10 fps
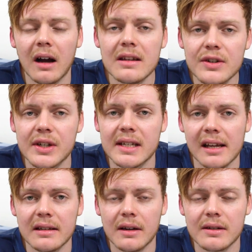I used to
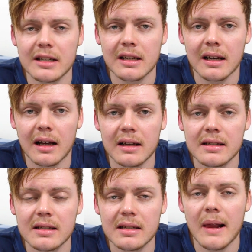take notes in
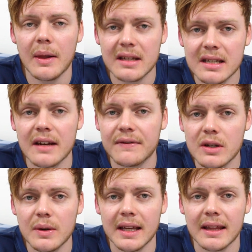class. Instead of
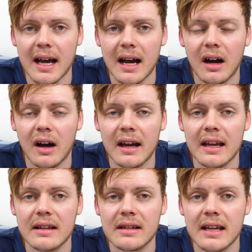doing that,
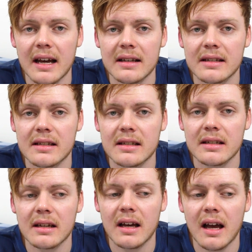I
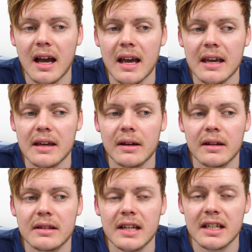get a
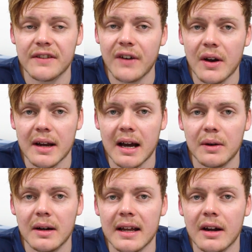dictaphone
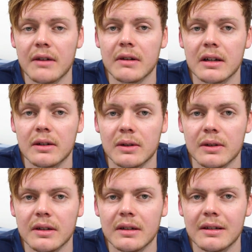out and I record.